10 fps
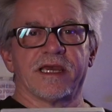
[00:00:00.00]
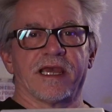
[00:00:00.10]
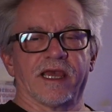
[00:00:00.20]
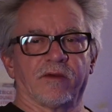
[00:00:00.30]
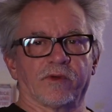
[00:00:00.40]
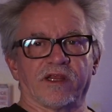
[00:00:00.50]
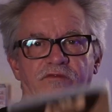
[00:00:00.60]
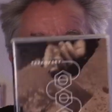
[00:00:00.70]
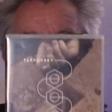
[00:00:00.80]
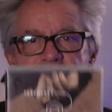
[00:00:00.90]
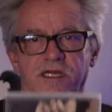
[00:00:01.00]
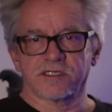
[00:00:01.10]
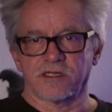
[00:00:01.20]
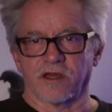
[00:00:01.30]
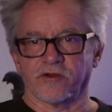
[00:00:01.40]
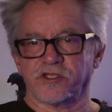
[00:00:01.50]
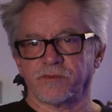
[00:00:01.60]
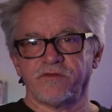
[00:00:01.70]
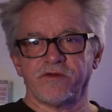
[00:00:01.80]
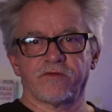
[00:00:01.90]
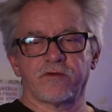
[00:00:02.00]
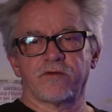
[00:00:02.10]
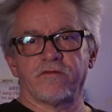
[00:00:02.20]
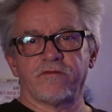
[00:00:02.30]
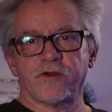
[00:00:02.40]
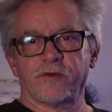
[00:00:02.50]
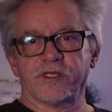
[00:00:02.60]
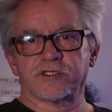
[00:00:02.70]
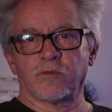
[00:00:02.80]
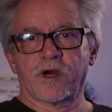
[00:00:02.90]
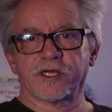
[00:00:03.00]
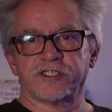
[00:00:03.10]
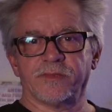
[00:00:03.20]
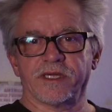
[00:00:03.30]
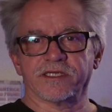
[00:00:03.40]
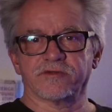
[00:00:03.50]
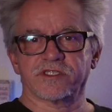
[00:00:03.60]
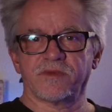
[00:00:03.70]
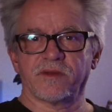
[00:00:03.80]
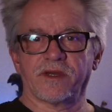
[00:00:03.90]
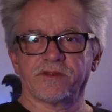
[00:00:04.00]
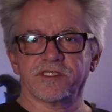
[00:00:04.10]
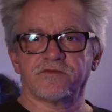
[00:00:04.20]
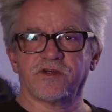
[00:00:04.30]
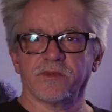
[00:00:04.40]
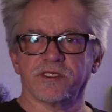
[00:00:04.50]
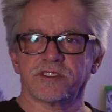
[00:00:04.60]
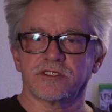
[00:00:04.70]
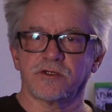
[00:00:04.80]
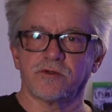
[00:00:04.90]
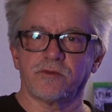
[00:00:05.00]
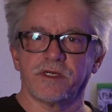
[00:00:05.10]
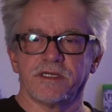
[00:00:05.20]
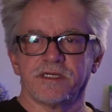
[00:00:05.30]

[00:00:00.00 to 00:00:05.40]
And when I saw Stalker, it took me a few viewings to watch it, because there's something about this film that's so